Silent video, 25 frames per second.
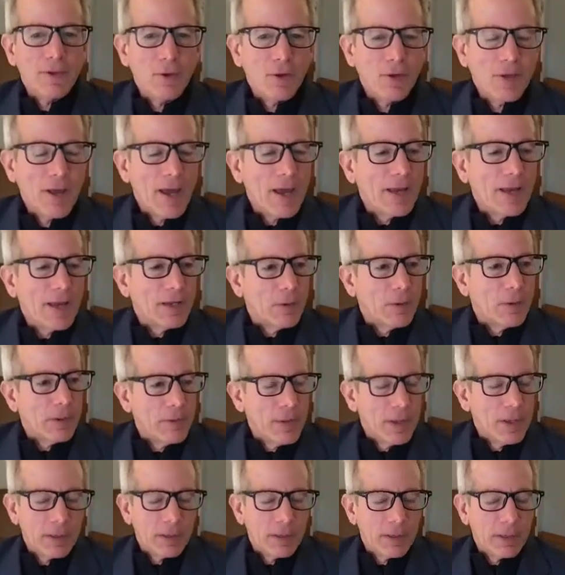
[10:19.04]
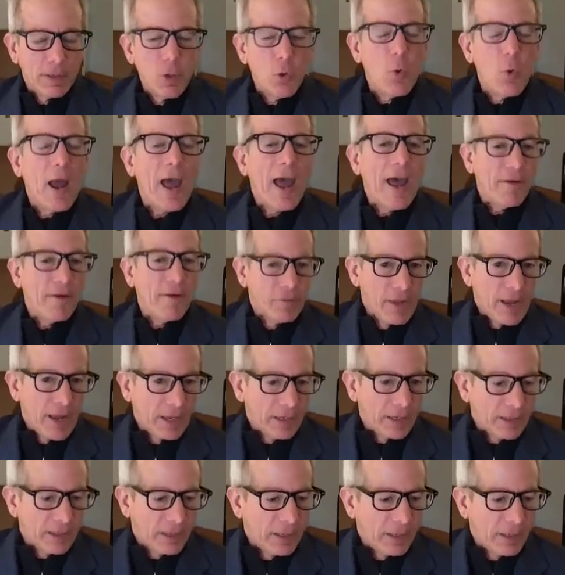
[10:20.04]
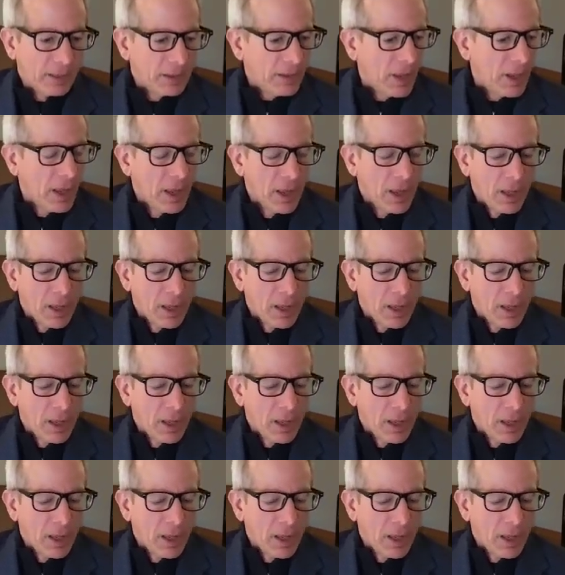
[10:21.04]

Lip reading: you get it, that you have that, and